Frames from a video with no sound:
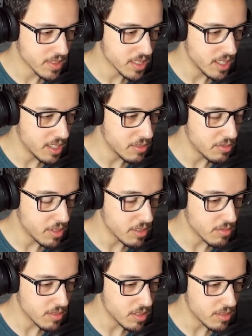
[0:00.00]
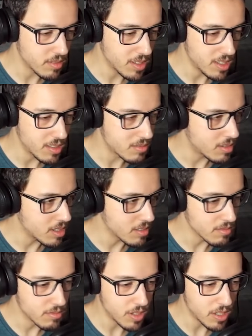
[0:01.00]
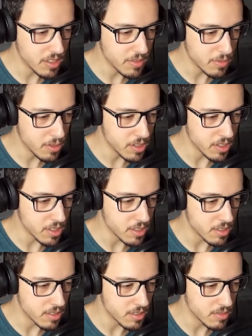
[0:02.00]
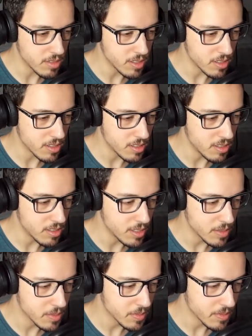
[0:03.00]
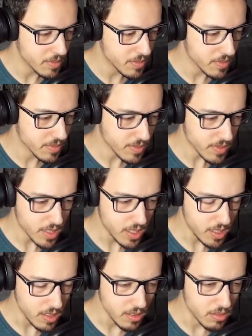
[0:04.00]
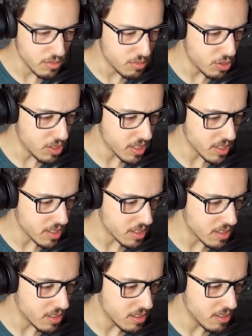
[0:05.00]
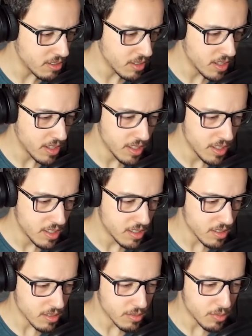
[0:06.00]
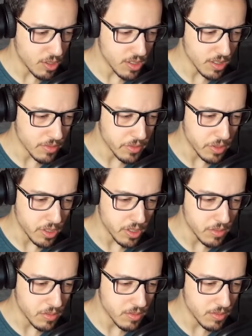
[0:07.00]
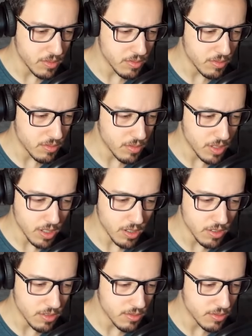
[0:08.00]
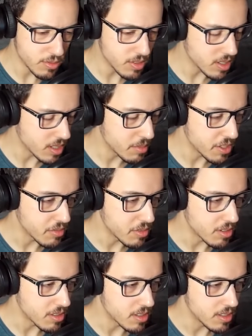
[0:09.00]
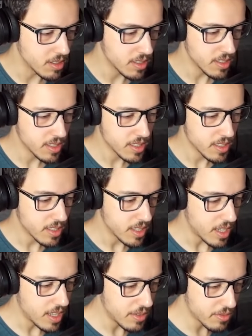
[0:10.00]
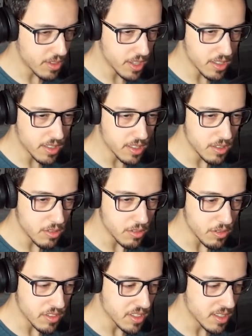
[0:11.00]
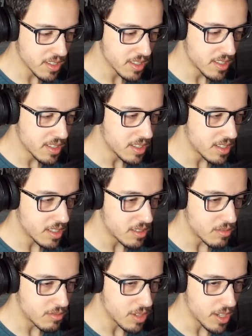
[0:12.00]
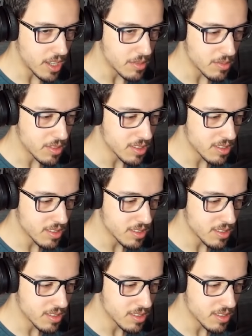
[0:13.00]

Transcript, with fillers: That's what, what, what, why is Flora here? What the hell? Good morning, dear. Good morning, Flora. What are you doing up so early? I have great news. Uh, what happened?